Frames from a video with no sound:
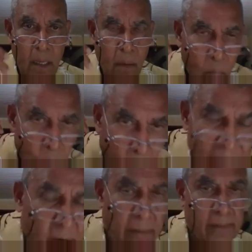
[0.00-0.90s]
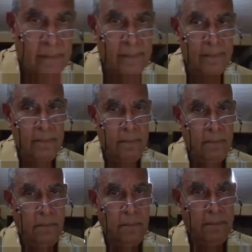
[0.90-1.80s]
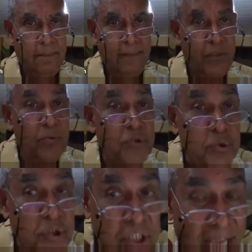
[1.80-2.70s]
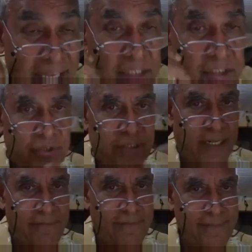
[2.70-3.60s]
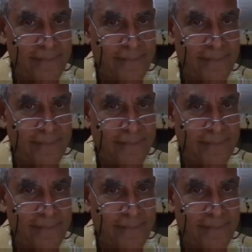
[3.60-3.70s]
Why not? You should challenge yourself.